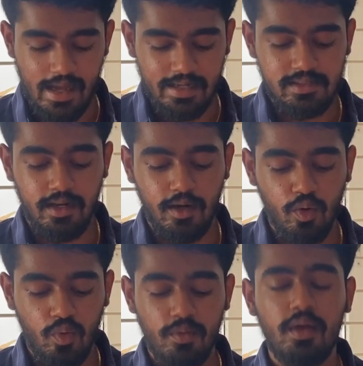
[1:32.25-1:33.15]
axillary
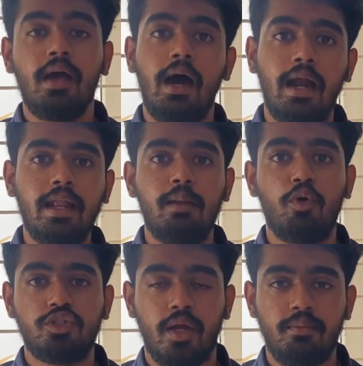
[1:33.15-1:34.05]
nerve, and
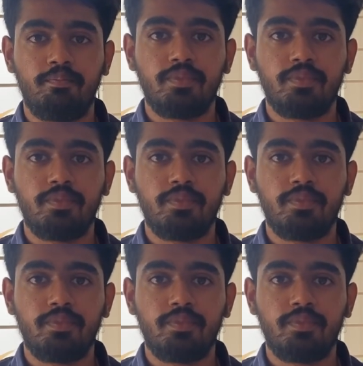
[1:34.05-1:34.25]
elbow joint.